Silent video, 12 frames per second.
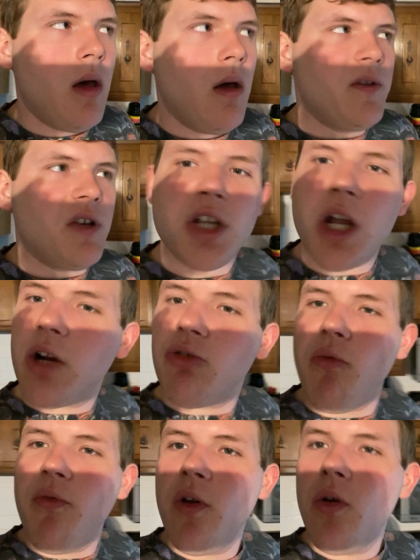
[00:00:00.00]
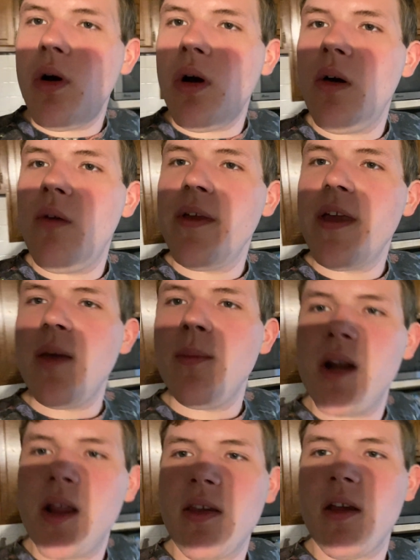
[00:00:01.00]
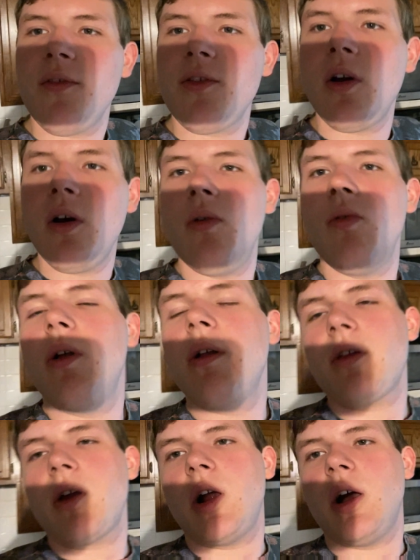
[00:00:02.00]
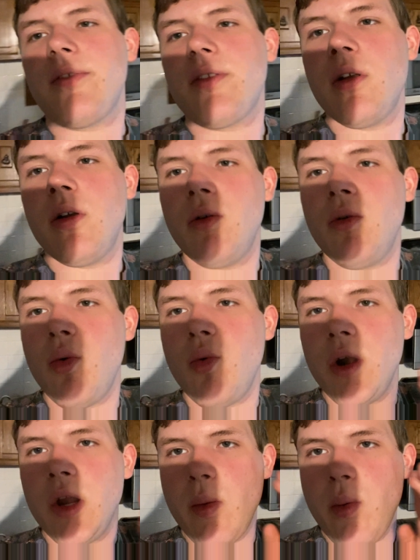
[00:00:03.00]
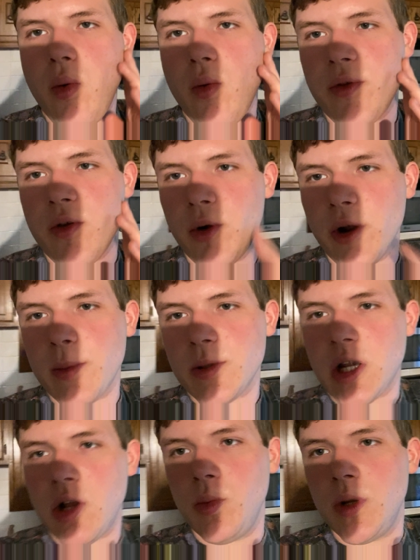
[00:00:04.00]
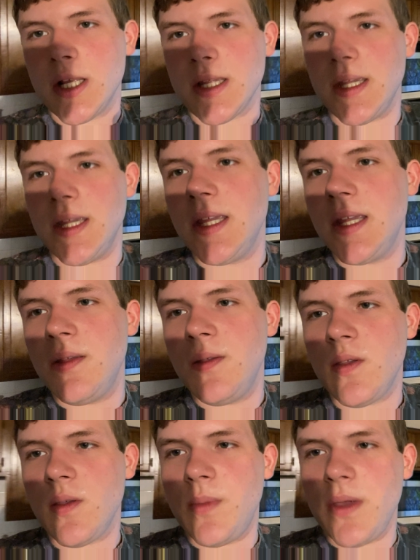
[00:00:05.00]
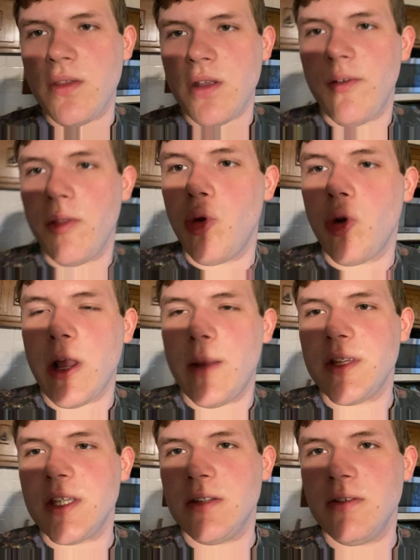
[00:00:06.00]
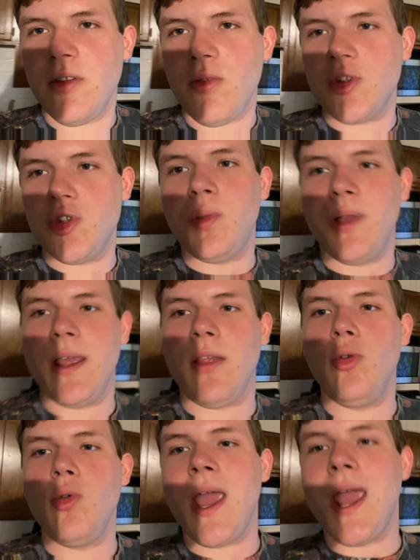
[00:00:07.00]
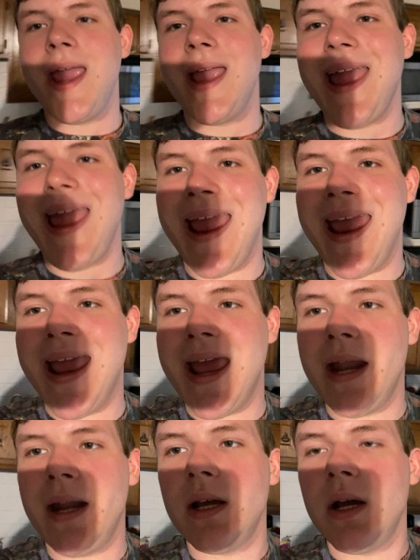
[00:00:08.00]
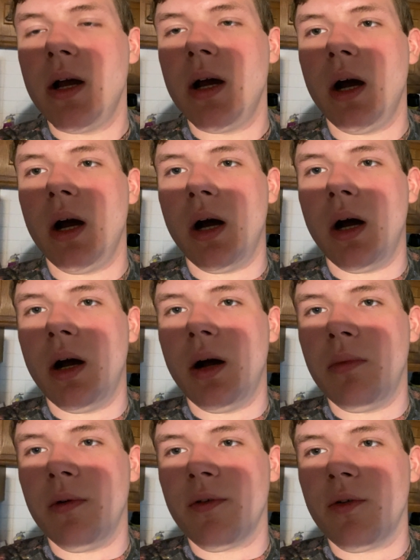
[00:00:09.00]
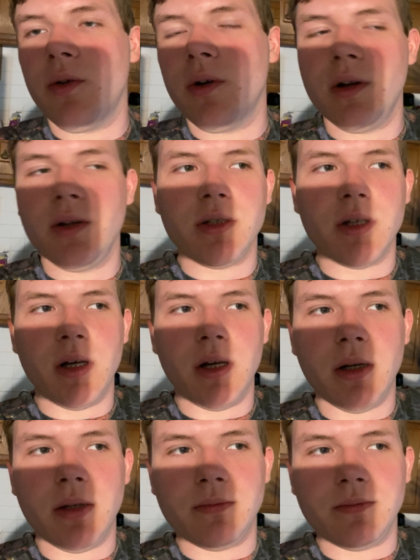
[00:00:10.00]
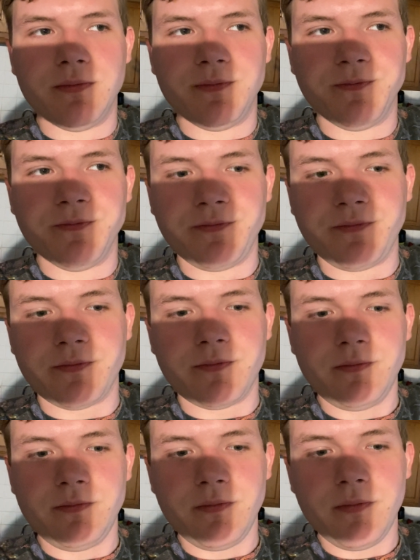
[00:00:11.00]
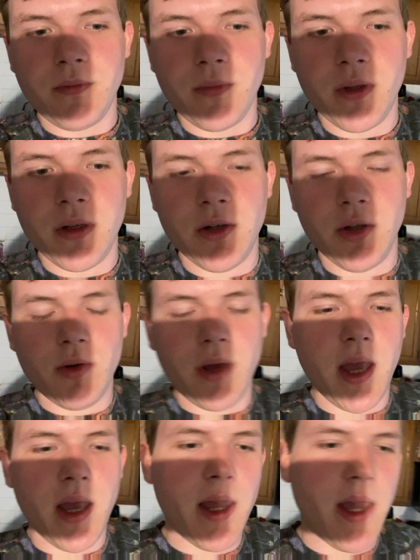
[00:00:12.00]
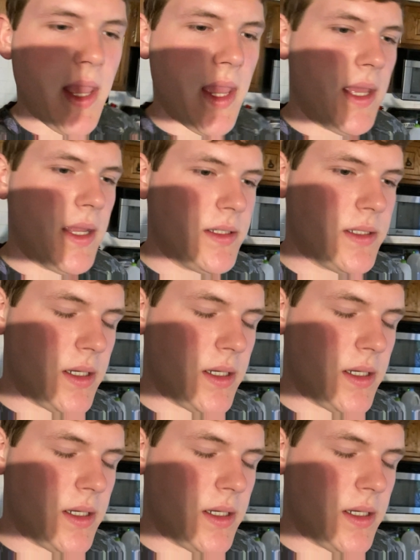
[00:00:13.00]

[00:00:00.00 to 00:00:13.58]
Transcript: Just talking review of the game in itself. So let's start off. So Mortal Kombat Shaolin Monks is based off of the Mortal Kombat series, which you play as Liu Kang and of course, Liu Kang and